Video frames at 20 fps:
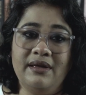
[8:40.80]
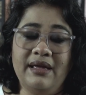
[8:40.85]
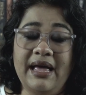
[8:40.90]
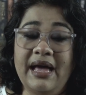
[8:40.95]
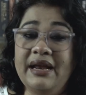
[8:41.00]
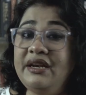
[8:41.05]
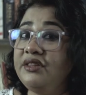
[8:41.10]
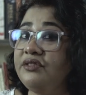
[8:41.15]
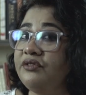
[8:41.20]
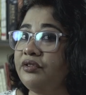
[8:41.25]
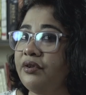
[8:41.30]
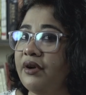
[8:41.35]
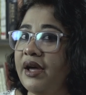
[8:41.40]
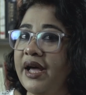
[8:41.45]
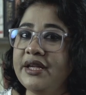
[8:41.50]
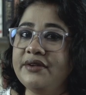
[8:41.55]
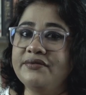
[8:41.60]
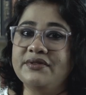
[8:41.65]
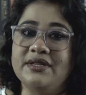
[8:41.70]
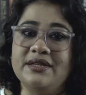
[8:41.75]
And it
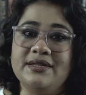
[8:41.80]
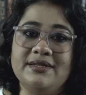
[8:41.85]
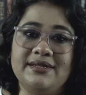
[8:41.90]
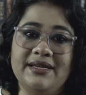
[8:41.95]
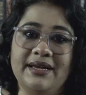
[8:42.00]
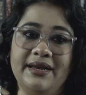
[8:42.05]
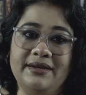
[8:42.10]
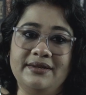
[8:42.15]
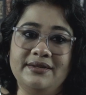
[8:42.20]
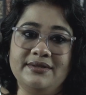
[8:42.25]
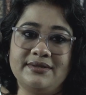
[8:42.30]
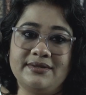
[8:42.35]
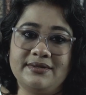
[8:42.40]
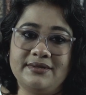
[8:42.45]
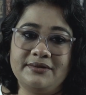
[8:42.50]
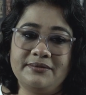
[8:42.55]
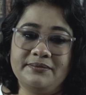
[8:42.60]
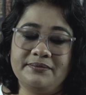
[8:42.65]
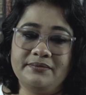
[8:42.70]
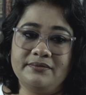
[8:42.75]
thrives in
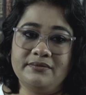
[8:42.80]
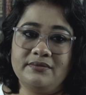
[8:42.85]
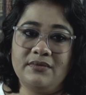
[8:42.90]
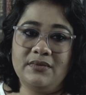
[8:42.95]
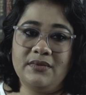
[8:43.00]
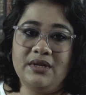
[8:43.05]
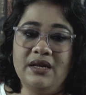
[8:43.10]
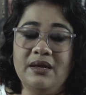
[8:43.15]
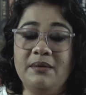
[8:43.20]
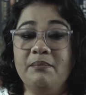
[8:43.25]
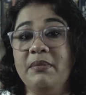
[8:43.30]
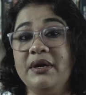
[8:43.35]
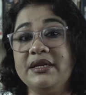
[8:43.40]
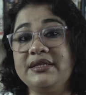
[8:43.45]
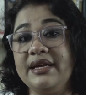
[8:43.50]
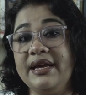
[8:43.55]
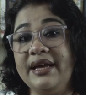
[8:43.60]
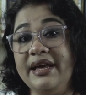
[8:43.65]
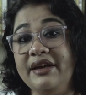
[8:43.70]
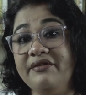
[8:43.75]
silence.
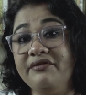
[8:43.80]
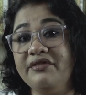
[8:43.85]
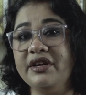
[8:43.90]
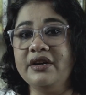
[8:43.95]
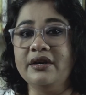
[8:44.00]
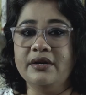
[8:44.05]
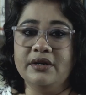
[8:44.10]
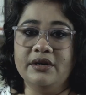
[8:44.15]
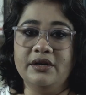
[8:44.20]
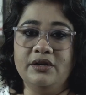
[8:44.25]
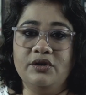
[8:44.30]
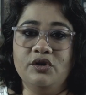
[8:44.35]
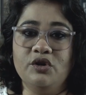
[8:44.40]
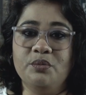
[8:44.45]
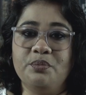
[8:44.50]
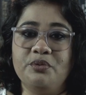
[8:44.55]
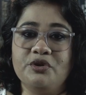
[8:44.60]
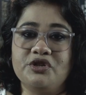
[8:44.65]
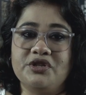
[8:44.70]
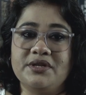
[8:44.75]
But every girl who
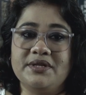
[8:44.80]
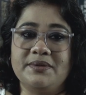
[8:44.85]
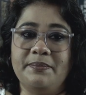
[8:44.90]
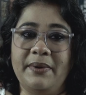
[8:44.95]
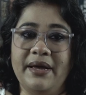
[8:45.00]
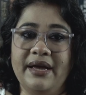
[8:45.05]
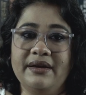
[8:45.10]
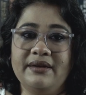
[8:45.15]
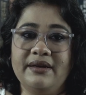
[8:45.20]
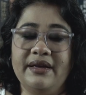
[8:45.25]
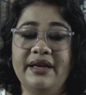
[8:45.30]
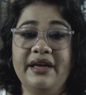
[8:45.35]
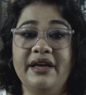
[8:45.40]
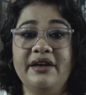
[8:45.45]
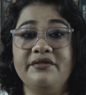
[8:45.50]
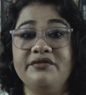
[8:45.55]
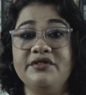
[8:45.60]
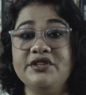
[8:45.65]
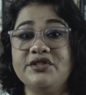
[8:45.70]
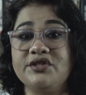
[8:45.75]
pushes back,
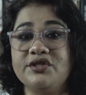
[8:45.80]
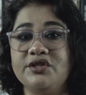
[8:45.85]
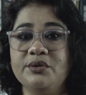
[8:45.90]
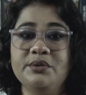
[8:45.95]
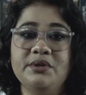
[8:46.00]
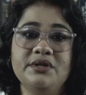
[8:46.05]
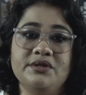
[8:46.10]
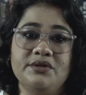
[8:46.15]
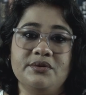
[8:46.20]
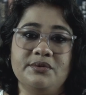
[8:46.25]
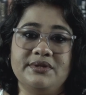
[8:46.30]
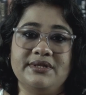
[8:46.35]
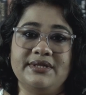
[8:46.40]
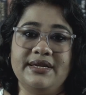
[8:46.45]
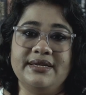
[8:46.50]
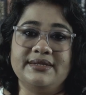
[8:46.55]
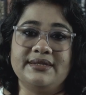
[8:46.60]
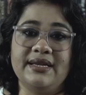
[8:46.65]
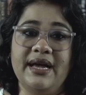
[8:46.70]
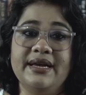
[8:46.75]
every student who
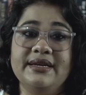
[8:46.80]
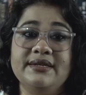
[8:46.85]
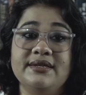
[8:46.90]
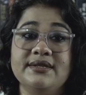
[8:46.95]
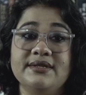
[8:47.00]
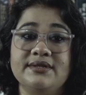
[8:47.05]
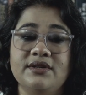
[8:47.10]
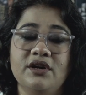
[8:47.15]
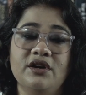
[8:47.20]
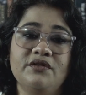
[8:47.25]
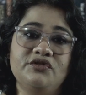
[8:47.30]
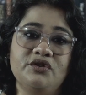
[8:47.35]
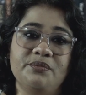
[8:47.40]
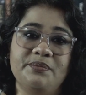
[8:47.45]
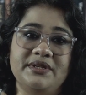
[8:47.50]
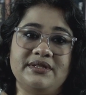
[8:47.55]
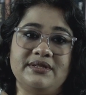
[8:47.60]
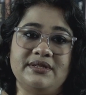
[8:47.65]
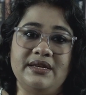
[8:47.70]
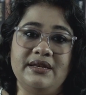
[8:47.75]
says, I deserve to
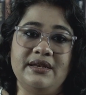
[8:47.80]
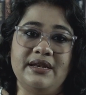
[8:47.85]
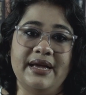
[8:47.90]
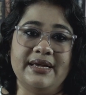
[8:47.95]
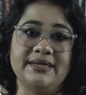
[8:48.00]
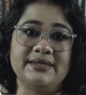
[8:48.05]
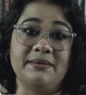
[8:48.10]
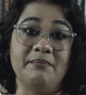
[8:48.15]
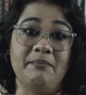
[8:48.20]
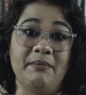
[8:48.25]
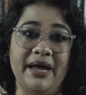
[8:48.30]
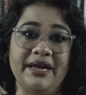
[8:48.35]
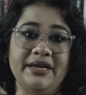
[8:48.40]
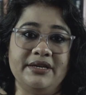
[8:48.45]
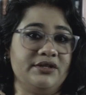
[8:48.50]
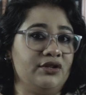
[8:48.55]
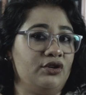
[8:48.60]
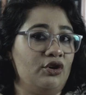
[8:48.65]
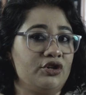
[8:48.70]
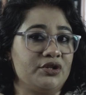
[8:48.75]
be seen as a
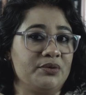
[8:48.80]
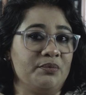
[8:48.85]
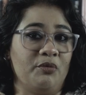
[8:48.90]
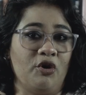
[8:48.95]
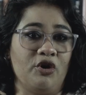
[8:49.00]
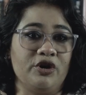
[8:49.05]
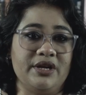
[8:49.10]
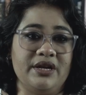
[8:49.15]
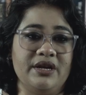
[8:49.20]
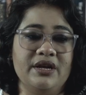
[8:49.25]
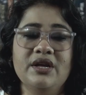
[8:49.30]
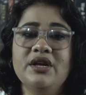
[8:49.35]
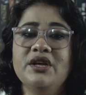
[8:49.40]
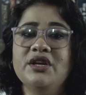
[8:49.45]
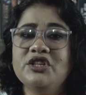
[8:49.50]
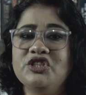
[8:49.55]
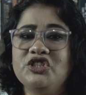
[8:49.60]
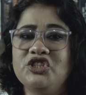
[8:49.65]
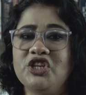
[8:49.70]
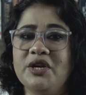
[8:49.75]
mind, not a body,
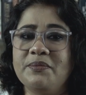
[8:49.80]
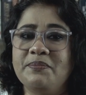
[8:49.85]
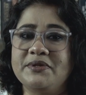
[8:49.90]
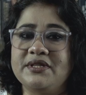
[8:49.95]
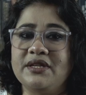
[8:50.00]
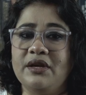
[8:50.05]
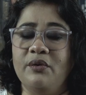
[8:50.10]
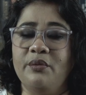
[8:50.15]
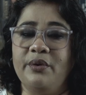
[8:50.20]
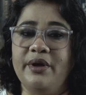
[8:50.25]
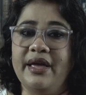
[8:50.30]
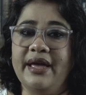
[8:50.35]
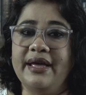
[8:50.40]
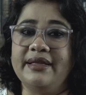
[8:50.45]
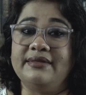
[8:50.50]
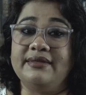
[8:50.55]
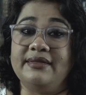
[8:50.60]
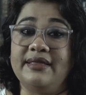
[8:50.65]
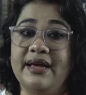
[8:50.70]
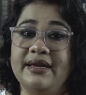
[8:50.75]
chips away
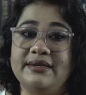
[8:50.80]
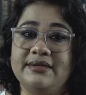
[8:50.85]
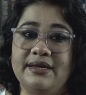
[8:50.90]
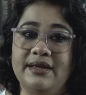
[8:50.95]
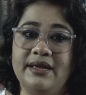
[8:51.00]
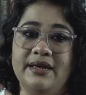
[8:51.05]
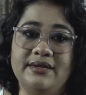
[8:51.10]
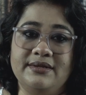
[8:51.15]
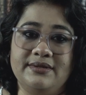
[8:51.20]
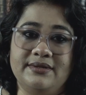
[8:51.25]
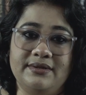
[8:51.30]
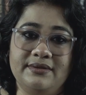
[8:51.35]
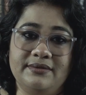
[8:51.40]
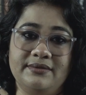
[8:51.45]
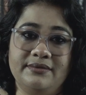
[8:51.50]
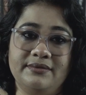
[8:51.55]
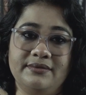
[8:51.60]
at that gaze.